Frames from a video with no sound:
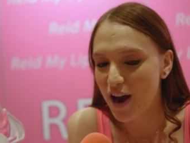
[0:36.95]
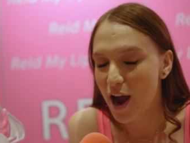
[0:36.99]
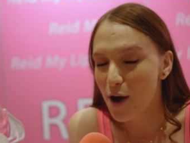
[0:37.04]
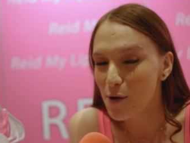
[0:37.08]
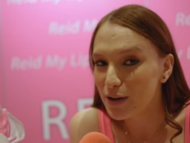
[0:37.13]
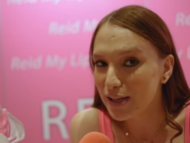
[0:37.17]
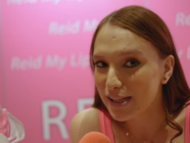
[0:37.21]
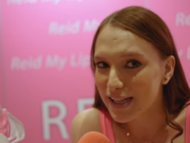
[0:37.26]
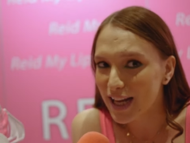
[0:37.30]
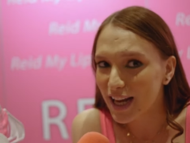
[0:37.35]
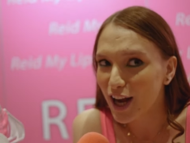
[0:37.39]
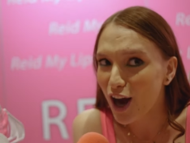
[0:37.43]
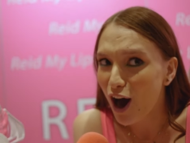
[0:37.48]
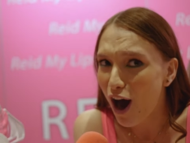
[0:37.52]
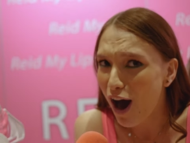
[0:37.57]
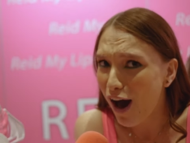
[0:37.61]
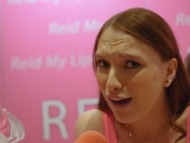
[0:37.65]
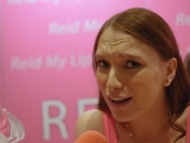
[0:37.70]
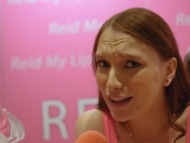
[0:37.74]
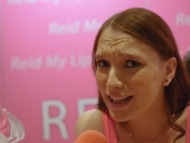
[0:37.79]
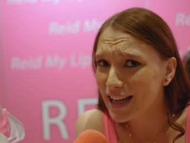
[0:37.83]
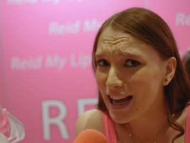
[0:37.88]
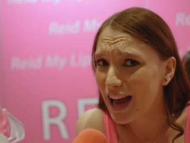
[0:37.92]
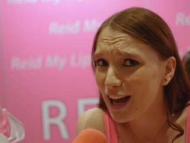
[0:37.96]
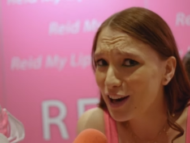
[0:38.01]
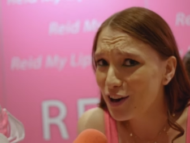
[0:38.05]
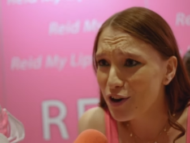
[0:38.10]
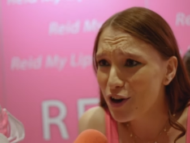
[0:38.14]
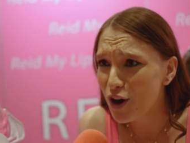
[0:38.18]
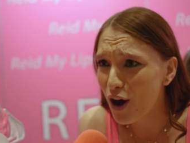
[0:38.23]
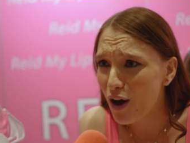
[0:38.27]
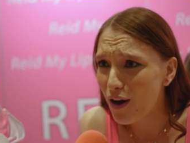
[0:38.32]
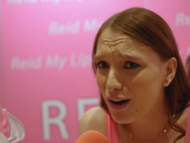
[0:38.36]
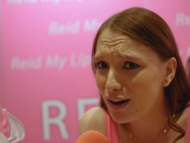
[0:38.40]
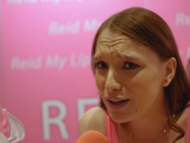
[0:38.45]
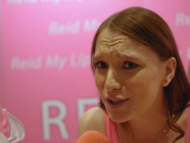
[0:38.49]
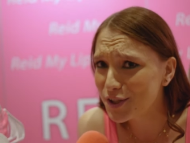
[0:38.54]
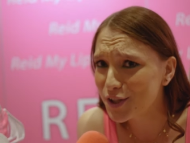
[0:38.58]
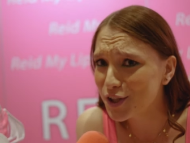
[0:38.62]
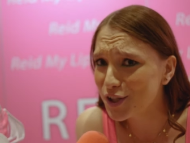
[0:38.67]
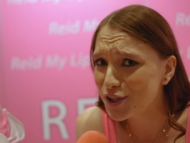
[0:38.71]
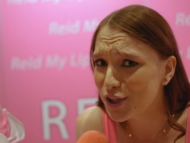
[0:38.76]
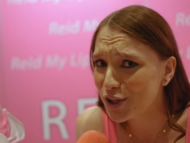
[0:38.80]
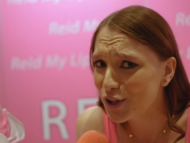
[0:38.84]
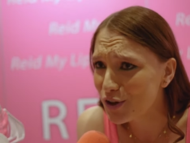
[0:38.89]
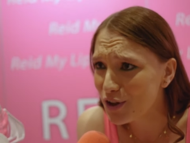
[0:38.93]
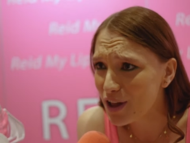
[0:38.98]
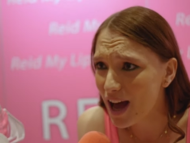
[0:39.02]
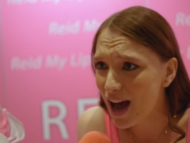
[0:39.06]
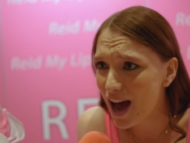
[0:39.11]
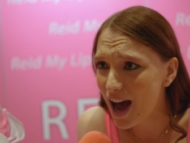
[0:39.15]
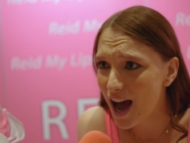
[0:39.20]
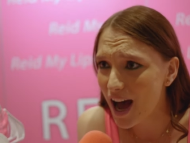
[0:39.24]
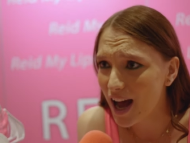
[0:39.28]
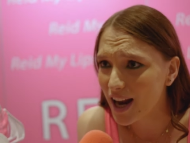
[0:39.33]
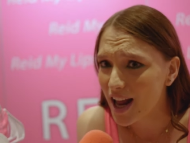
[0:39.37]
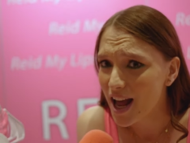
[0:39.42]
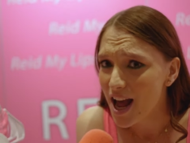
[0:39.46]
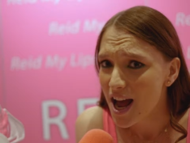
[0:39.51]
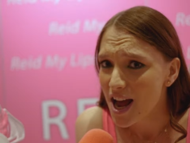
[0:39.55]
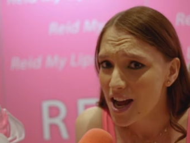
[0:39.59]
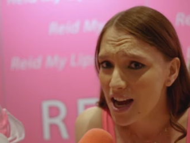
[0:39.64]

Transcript: I was like, Holly, I don't know how to do that.